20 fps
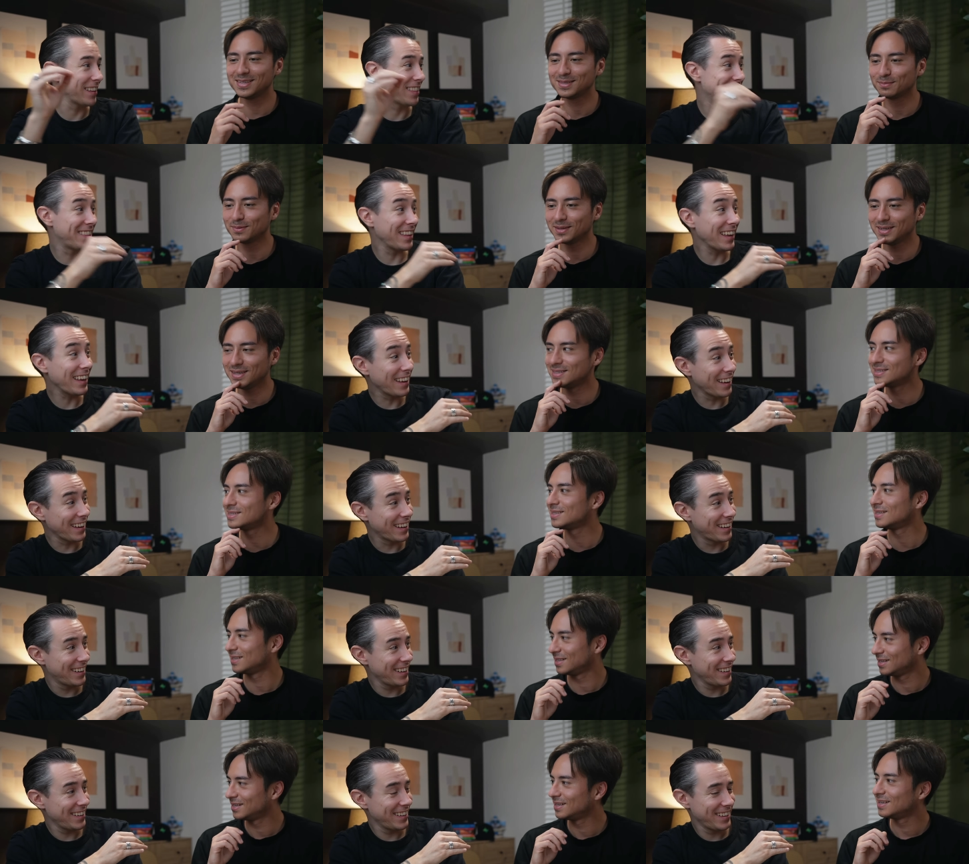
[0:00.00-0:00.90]
Speaker 1: I think
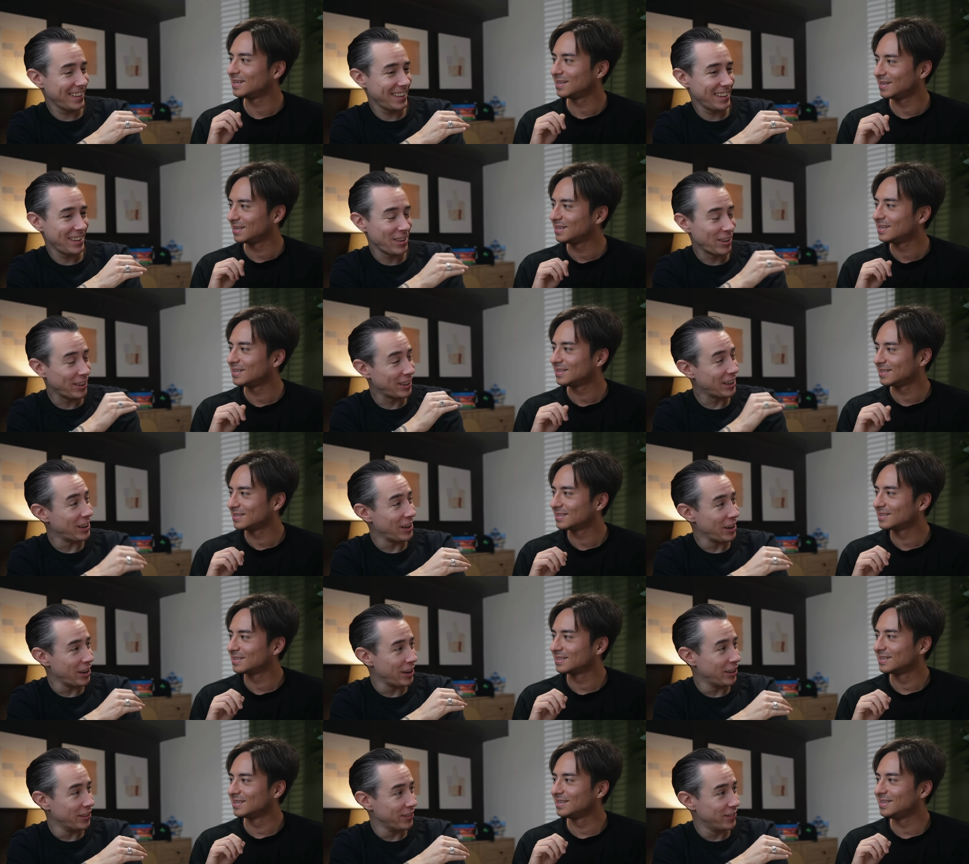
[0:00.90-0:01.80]
please you're gonna
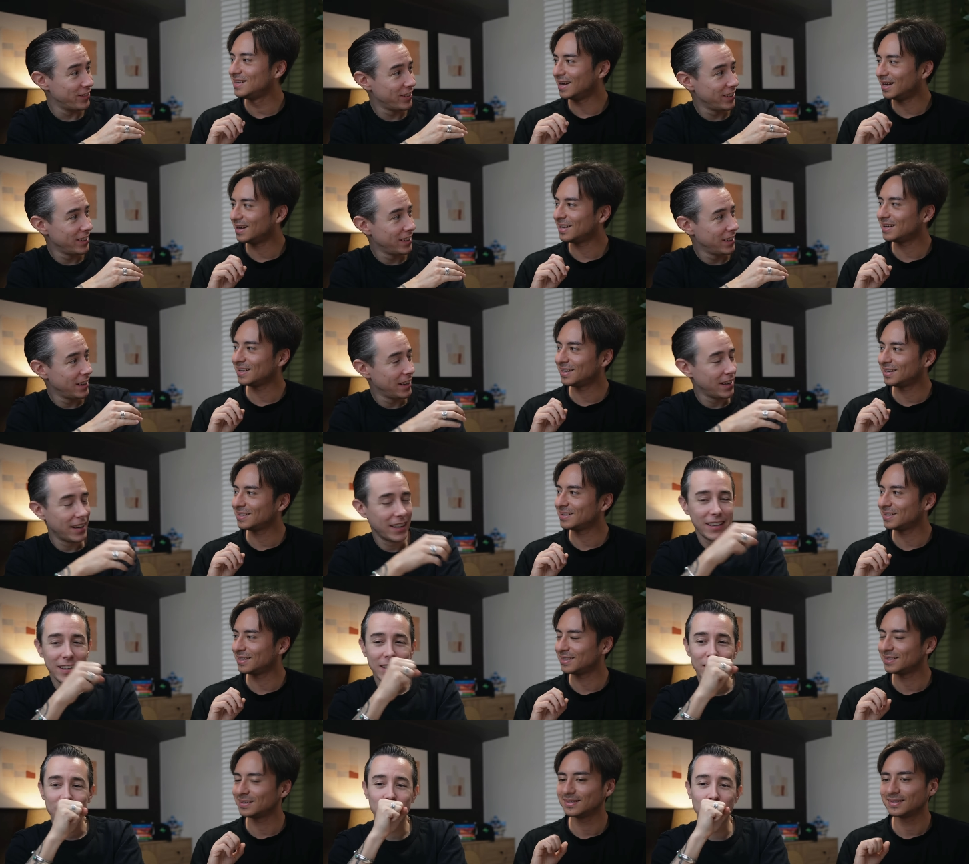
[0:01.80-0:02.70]
love. Yeah, yeah,
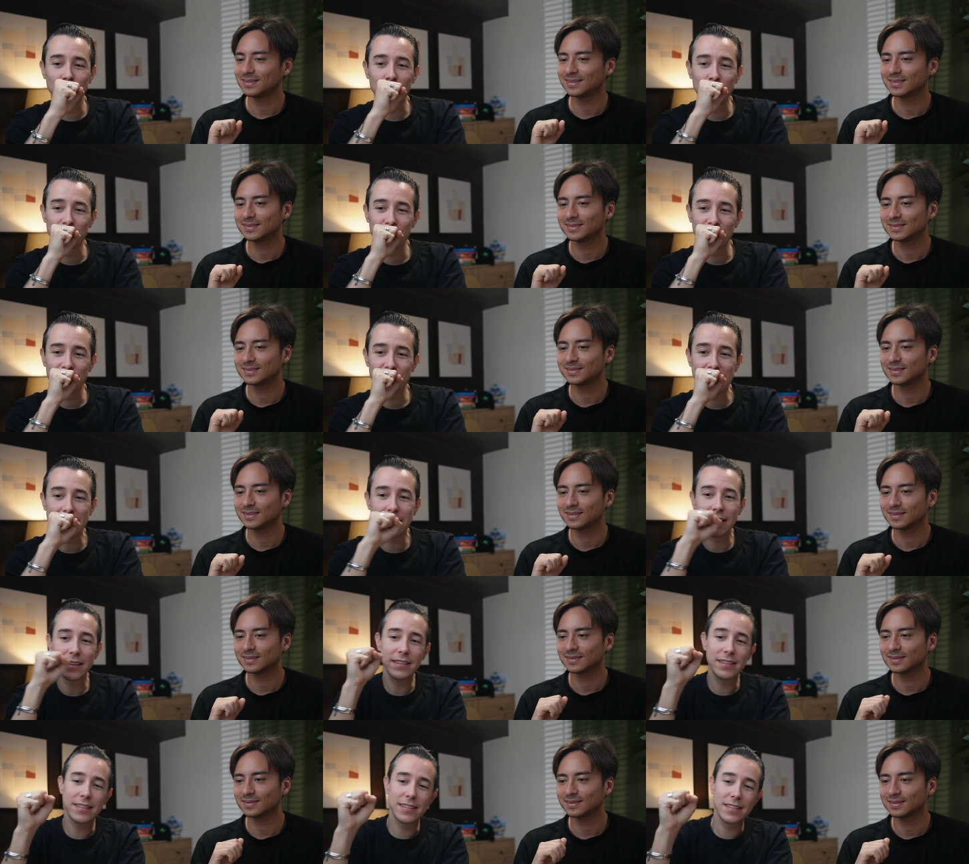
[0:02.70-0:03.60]
yeah. So there
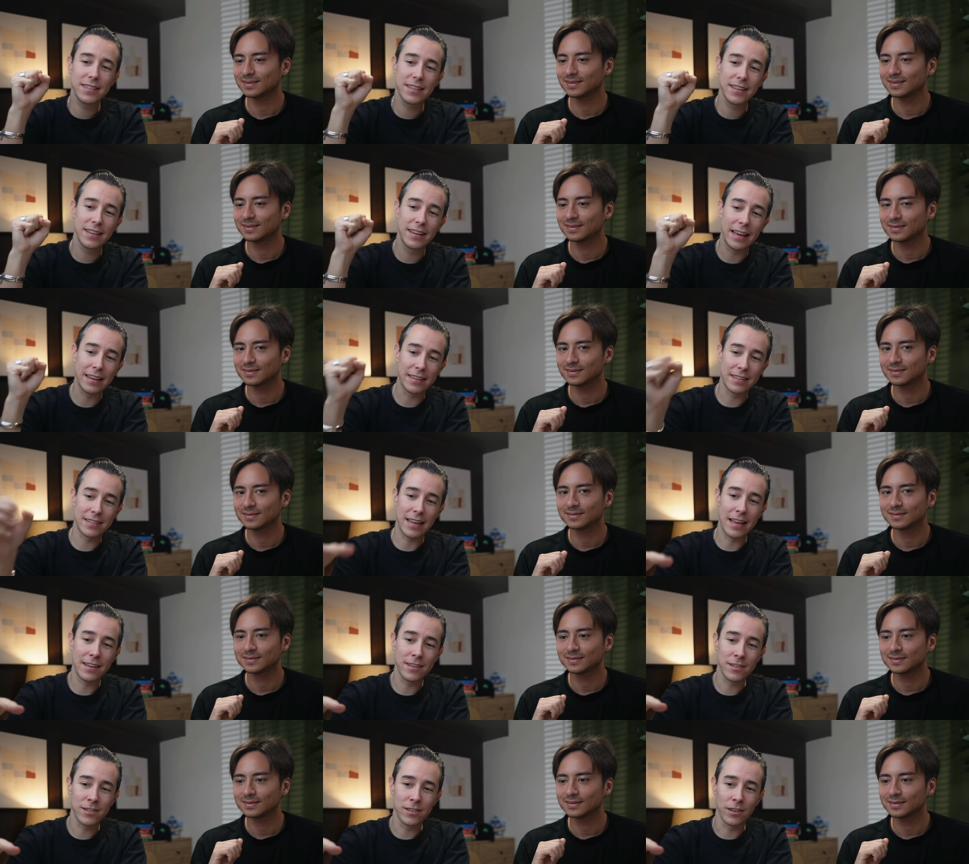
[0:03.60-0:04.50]
is an
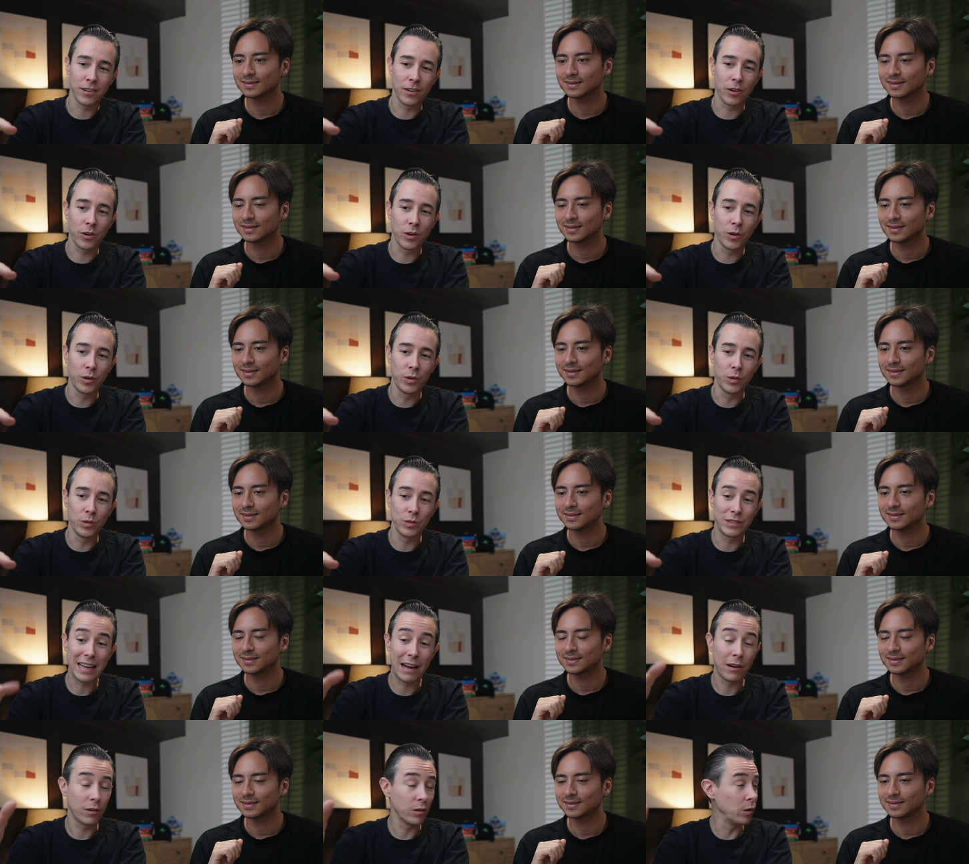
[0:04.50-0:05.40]
extension called
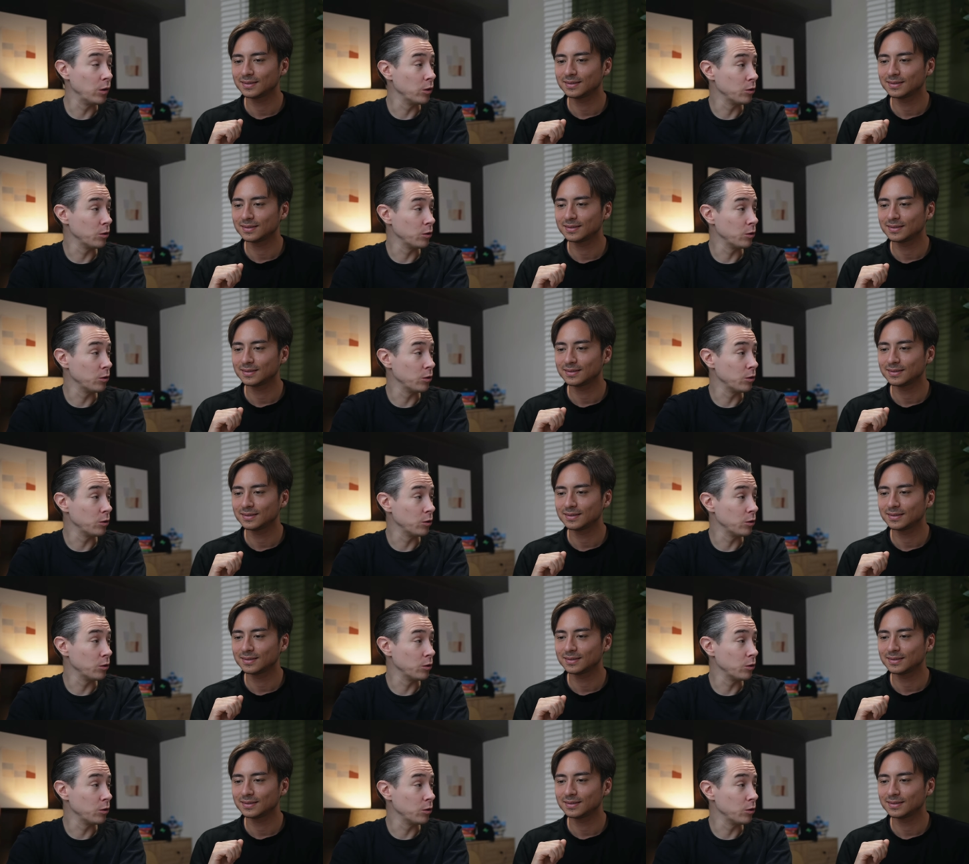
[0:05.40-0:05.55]
Download